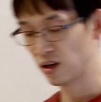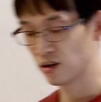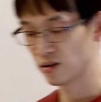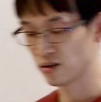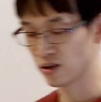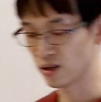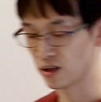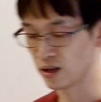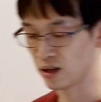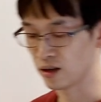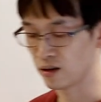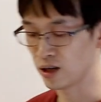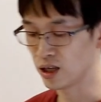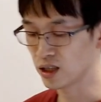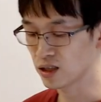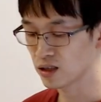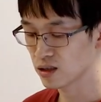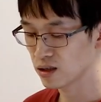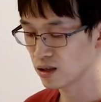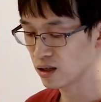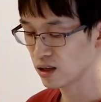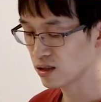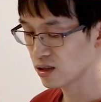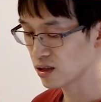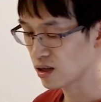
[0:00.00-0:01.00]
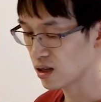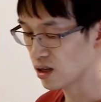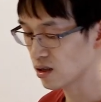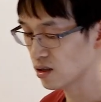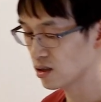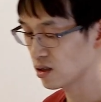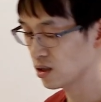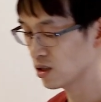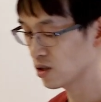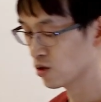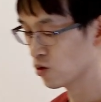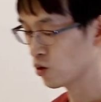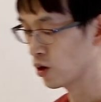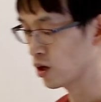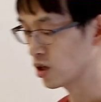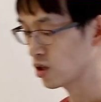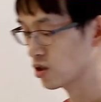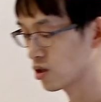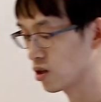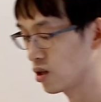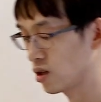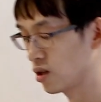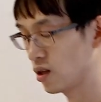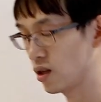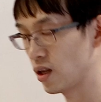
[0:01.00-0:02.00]
Right, now let's ask this
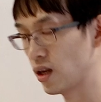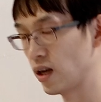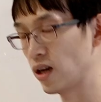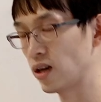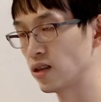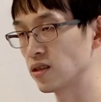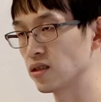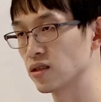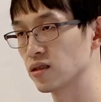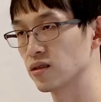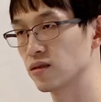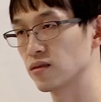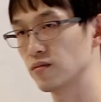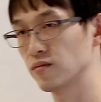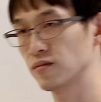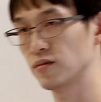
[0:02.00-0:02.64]
question that